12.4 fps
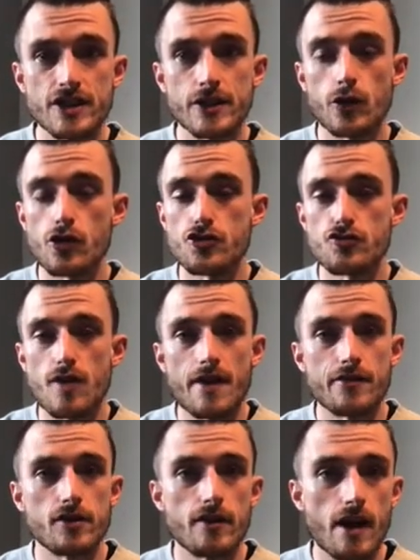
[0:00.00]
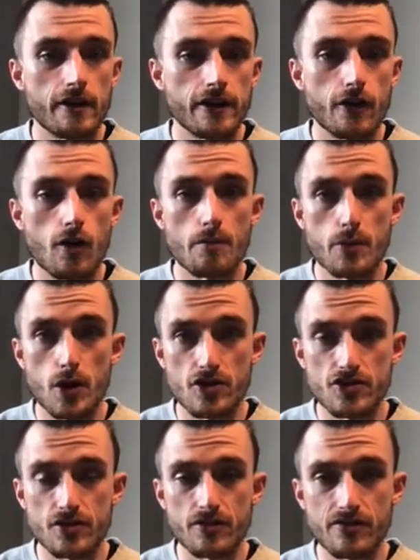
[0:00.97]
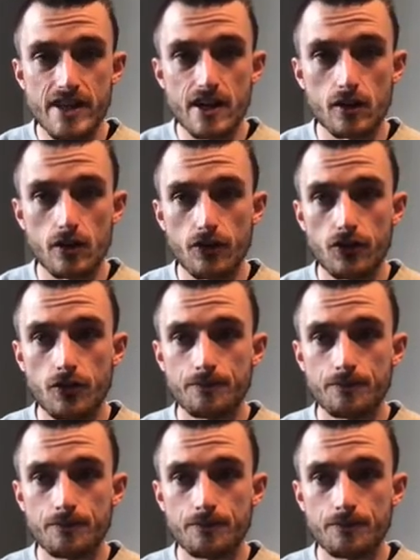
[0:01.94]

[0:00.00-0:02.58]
or drive it around in our own personal vehicles.